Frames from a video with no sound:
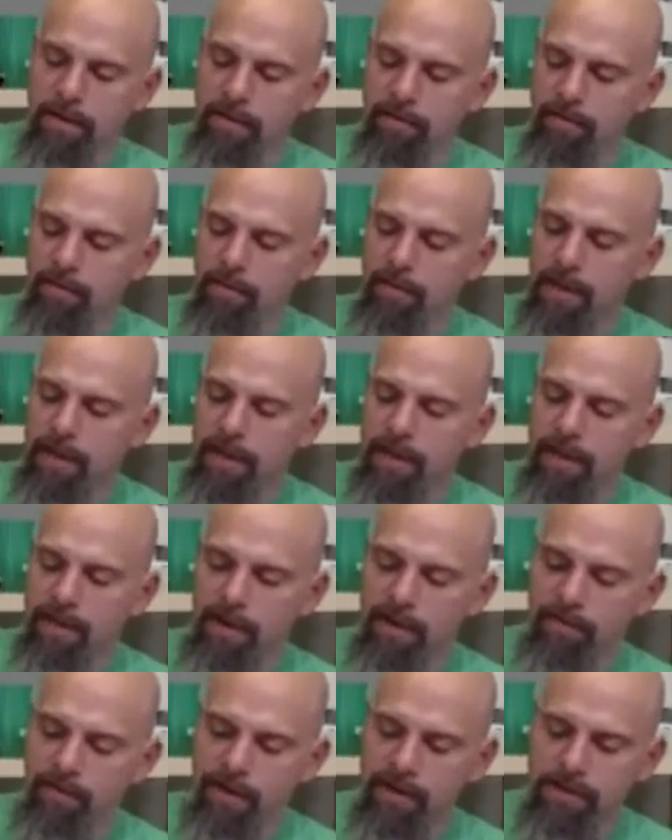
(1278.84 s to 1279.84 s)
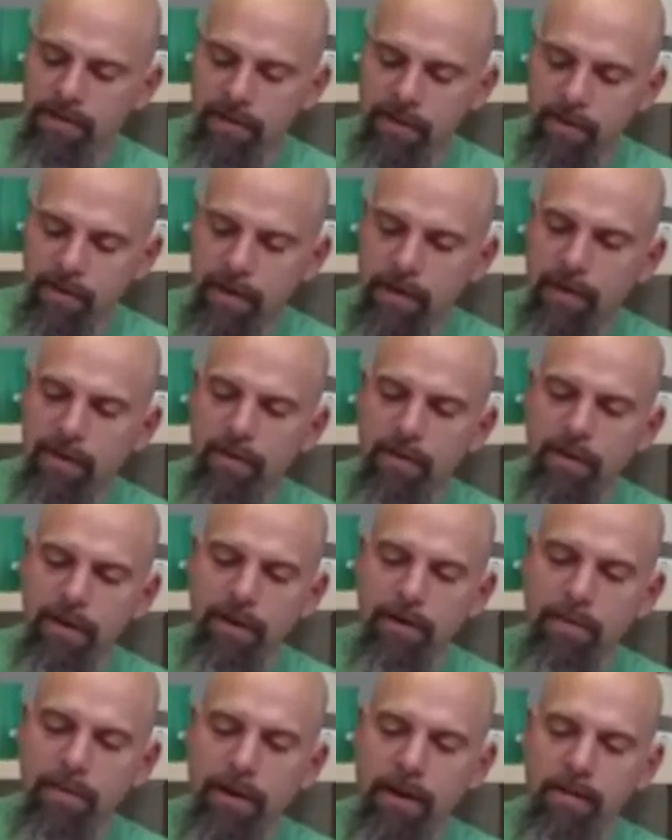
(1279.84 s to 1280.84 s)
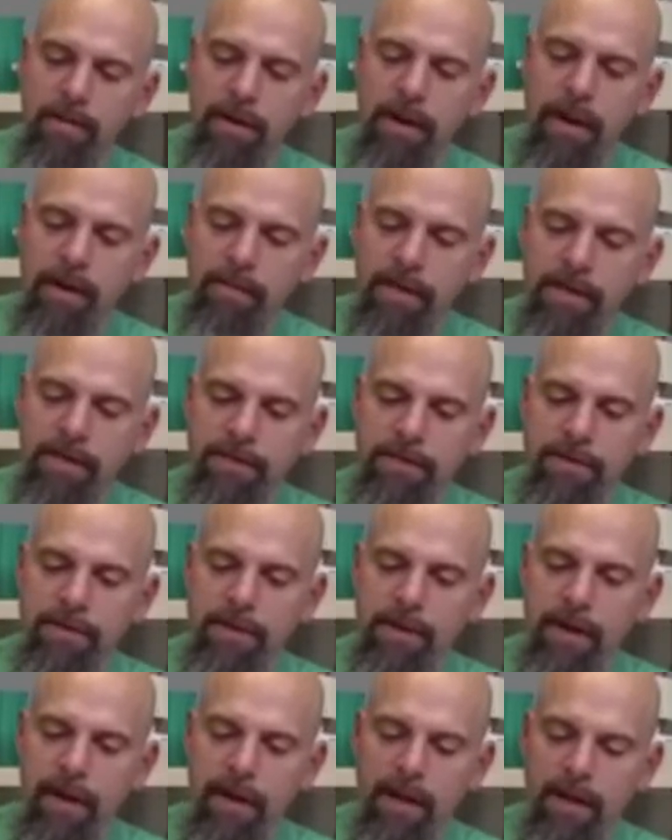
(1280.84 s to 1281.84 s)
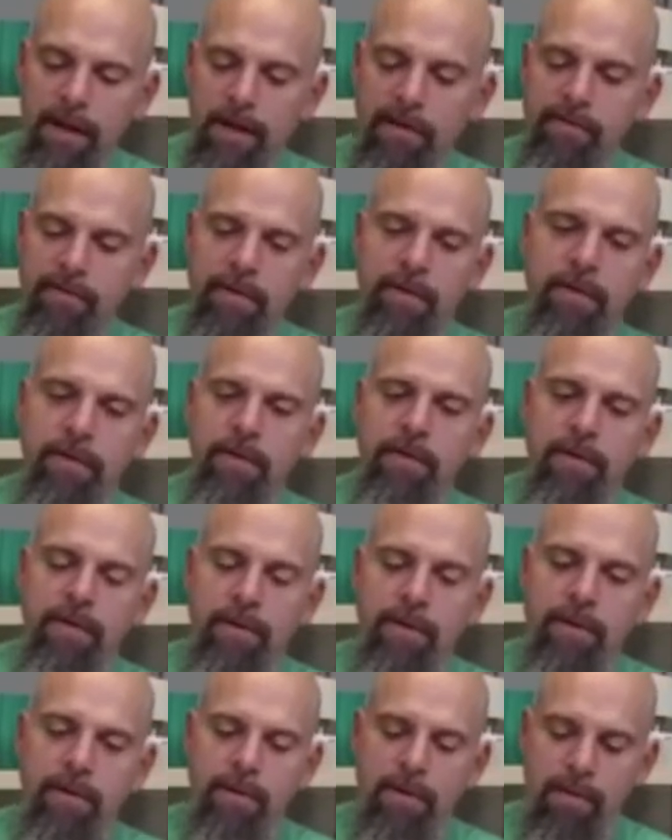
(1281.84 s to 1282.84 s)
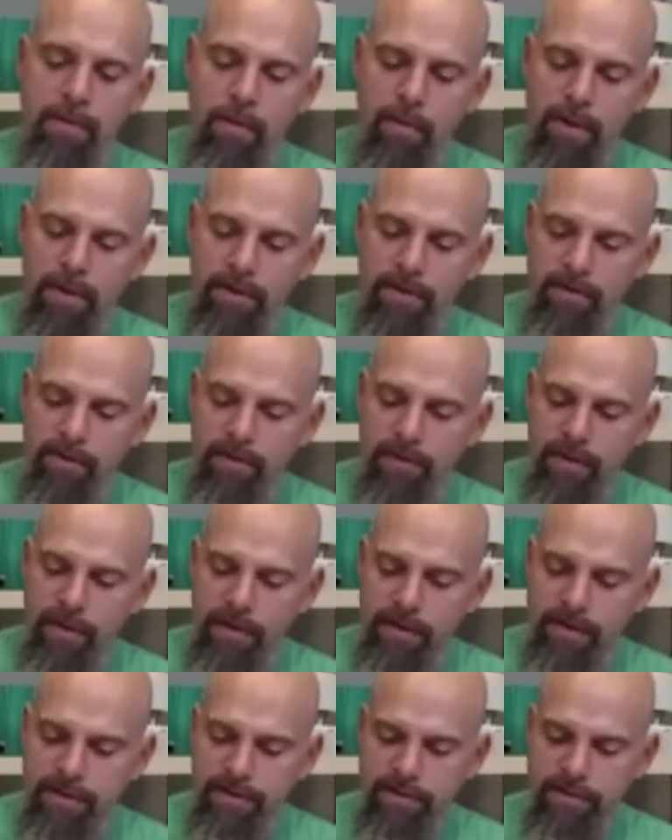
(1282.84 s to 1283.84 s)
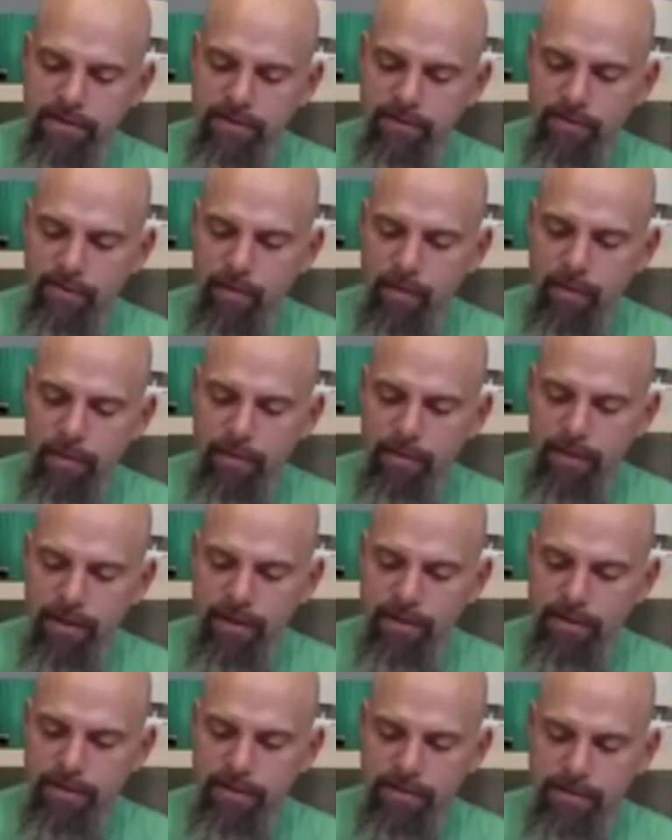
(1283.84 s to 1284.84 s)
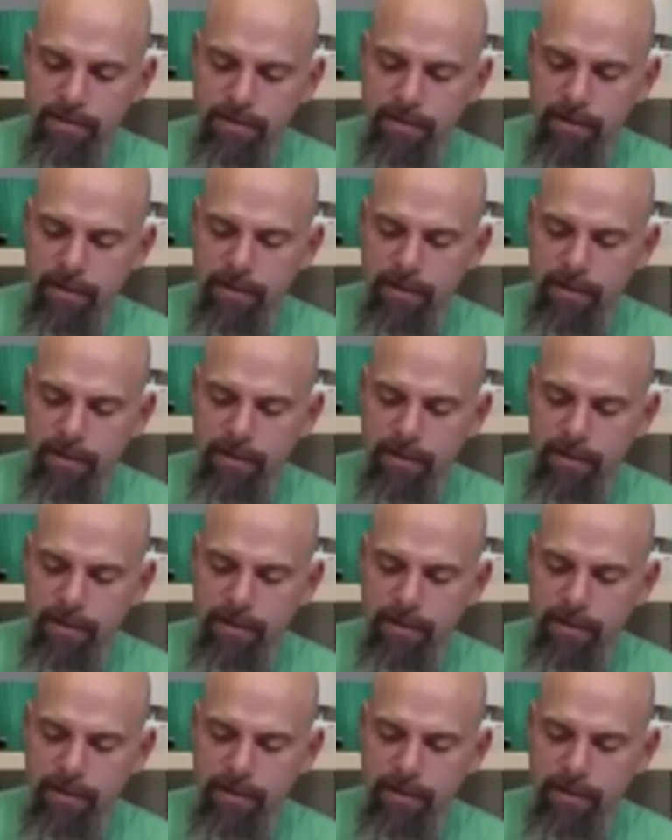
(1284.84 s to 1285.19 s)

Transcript: for me. And then eventually we can do a little better. But I'm not sure that I'll ever want to do this for the builders.